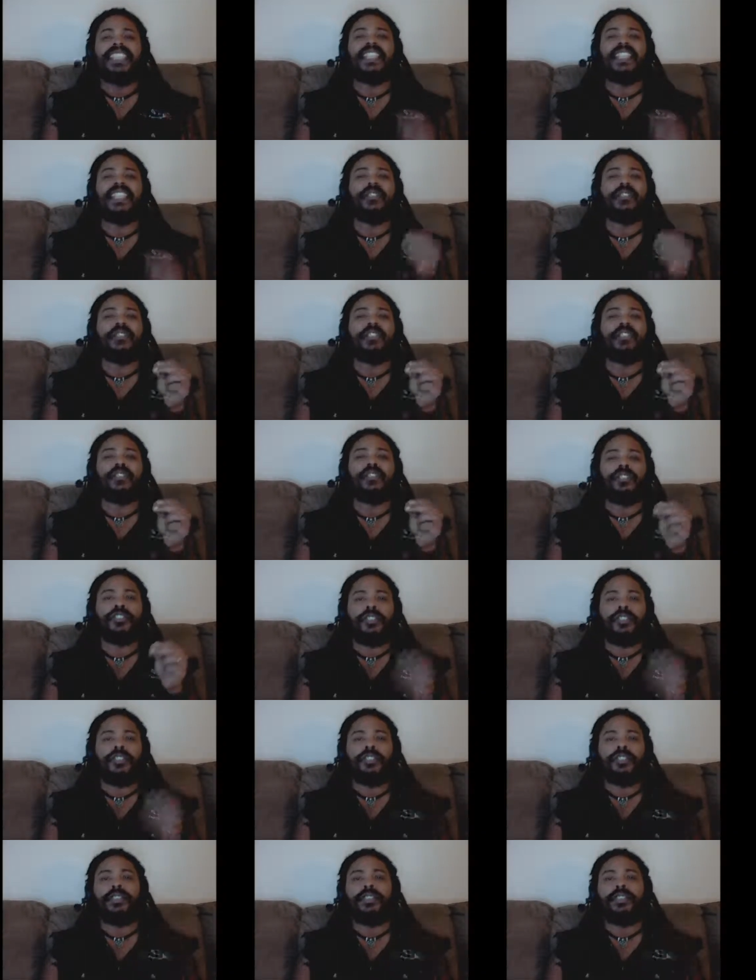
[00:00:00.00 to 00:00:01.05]
It's
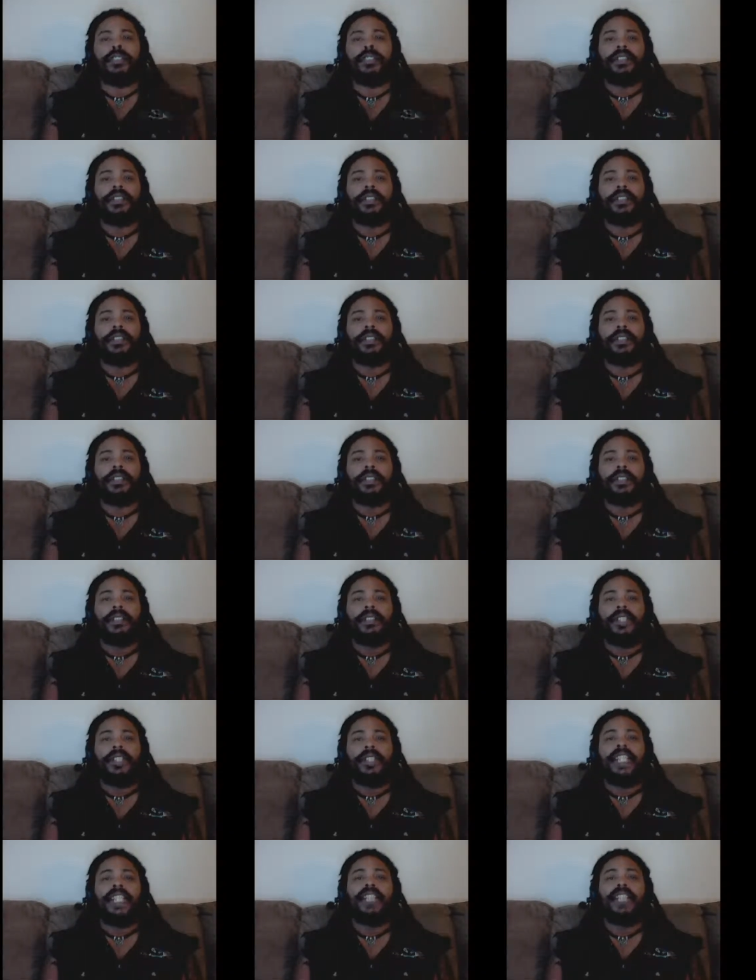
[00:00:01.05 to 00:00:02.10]
evolution.
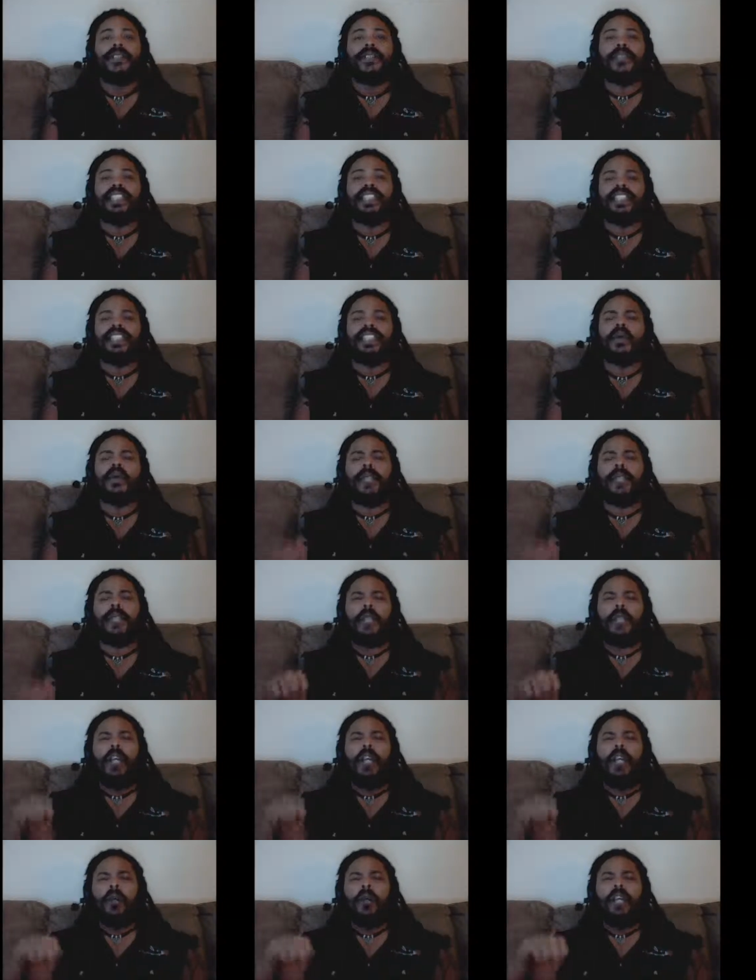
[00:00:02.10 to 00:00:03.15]
And anyone that says, well,